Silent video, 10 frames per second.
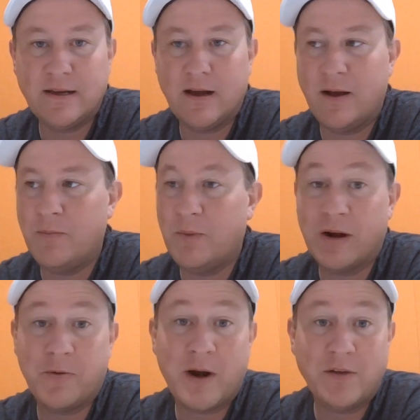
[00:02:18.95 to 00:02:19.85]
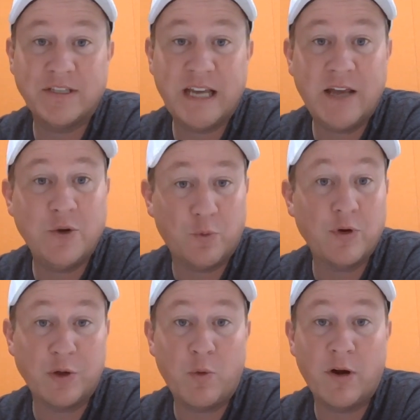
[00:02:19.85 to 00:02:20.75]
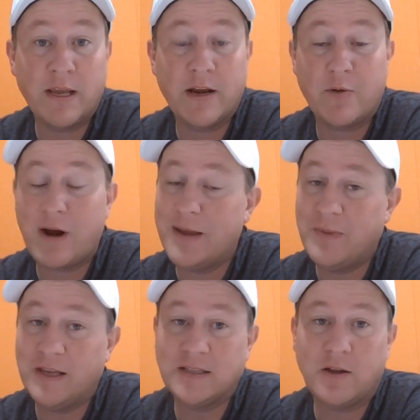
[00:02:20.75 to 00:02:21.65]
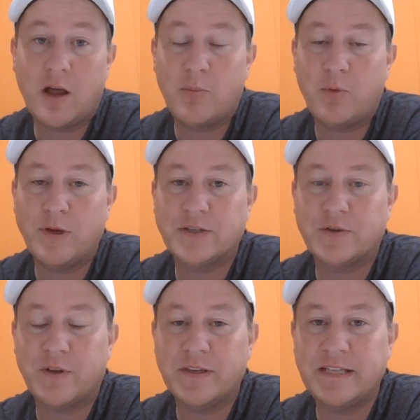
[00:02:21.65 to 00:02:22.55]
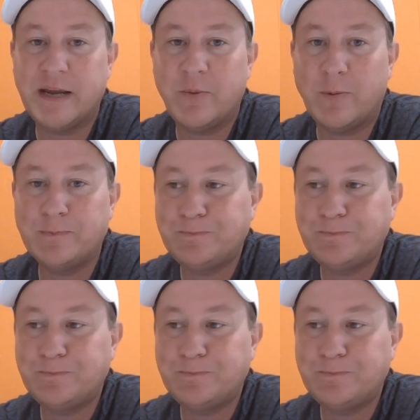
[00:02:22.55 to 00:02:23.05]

But in round 10, you really want to get it right because a lot of points are on the table.